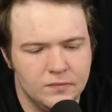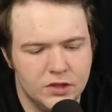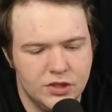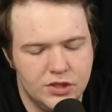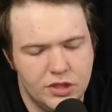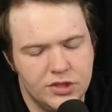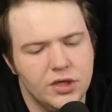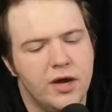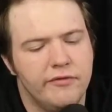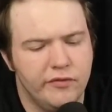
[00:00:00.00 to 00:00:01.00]
just
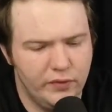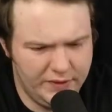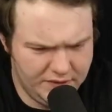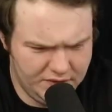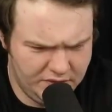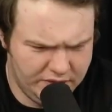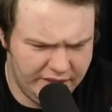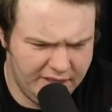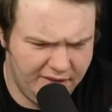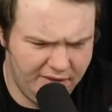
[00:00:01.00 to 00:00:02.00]
judging off of what this is
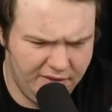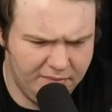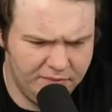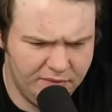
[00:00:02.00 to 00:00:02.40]
saying here,